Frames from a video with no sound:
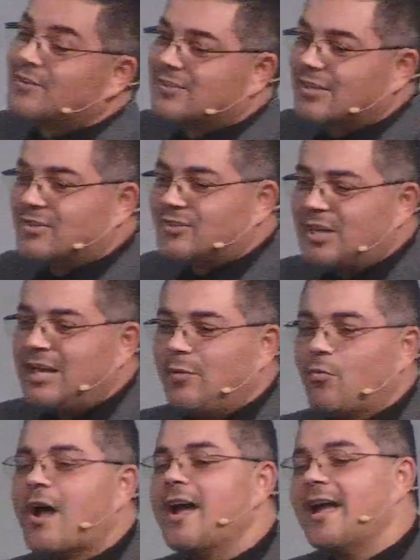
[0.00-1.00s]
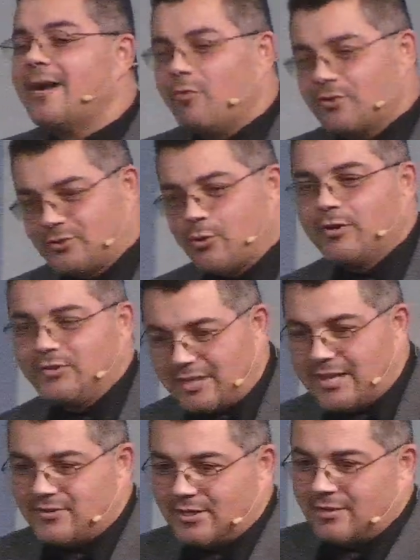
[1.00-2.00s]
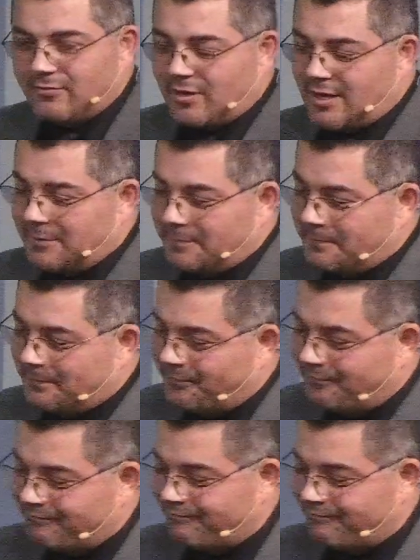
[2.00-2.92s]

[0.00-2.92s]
for us to see why I was so insensitive, right?